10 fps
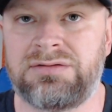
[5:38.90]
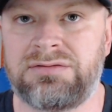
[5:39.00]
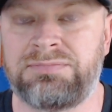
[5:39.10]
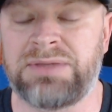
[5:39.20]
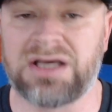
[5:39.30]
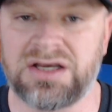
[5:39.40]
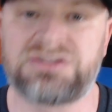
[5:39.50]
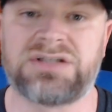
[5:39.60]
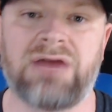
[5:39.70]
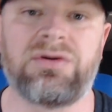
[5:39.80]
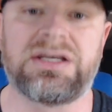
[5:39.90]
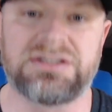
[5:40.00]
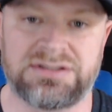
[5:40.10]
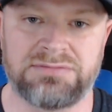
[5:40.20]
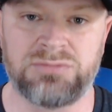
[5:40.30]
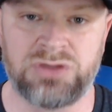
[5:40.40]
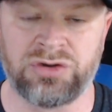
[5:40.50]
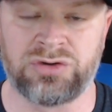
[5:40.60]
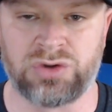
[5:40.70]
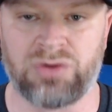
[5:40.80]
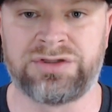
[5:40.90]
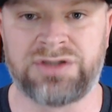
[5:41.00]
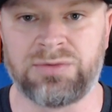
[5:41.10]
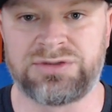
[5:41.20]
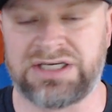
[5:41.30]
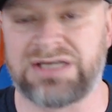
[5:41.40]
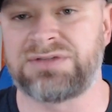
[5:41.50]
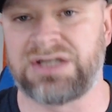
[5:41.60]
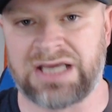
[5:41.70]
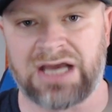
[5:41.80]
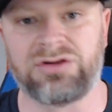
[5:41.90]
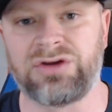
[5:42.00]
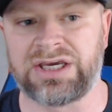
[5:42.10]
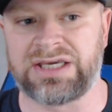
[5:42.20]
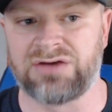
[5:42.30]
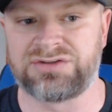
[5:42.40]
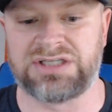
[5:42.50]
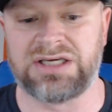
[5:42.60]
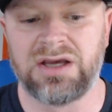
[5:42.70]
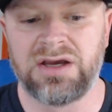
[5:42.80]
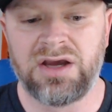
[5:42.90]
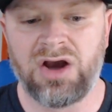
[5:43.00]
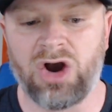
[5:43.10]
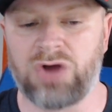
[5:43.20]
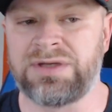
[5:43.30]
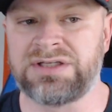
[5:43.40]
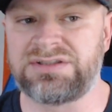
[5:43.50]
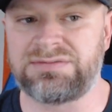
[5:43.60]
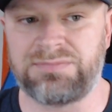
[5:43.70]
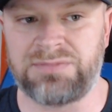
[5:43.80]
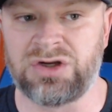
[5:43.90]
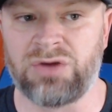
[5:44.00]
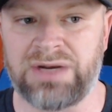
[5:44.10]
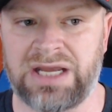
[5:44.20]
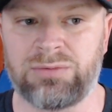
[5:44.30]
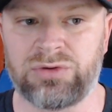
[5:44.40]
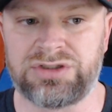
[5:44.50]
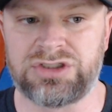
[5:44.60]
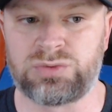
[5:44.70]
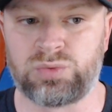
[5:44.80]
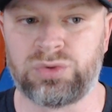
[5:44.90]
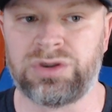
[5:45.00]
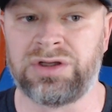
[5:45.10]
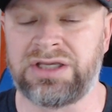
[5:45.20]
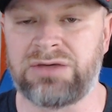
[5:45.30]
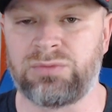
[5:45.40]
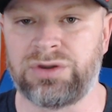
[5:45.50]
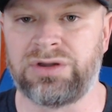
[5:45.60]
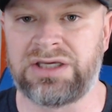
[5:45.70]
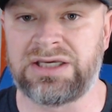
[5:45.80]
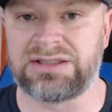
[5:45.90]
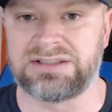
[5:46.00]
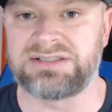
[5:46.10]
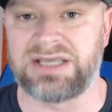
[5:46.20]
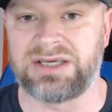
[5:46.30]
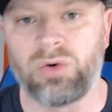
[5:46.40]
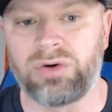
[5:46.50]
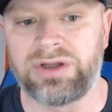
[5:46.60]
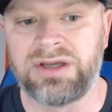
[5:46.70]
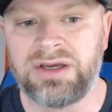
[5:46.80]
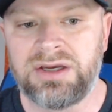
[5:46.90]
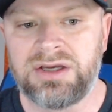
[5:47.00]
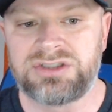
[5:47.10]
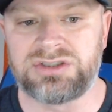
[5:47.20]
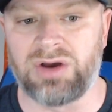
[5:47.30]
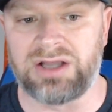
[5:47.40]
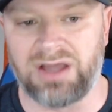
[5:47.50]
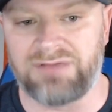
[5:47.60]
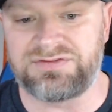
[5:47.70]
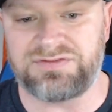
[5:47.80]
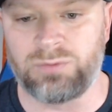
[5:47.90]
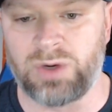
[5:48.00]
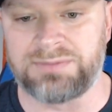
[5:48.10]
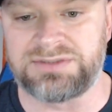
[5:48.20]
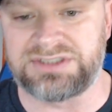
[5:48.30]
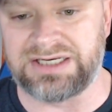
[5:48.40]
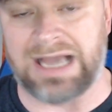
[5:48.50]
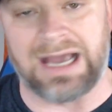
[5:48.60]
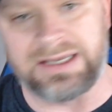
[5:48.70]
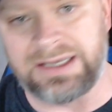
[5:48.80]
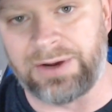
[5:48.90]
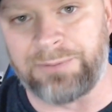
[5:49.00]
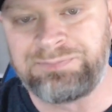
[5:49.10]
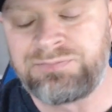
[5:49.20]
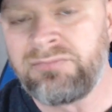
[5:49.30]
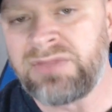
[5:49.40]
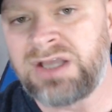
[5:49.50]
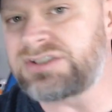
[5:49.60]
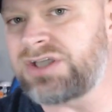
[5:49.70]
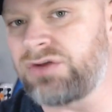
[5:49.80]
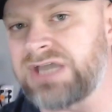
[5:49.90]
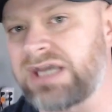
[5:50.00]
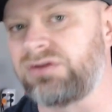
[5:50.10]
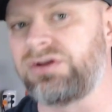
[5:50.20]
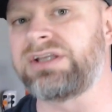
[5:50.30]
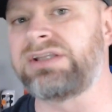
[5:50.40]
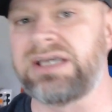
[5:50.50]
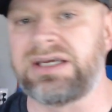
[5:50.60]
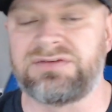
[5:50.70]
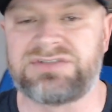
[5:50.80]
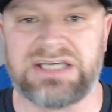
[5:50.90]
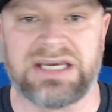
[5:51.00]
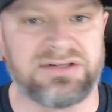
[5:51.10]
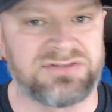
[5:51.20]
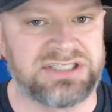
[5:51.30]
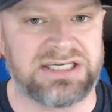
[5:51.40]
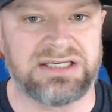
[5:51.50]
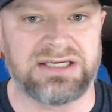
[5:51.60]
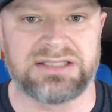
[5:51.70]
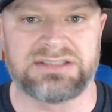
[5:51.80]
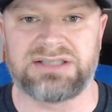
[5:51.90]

because Tyreek is, drawing the double teams, and they got to look at Kelsey, Hardman has, been able to just really, really get this thing going. So I love what I'm seeing out of him. Let's go take a look at the NFC. NFC is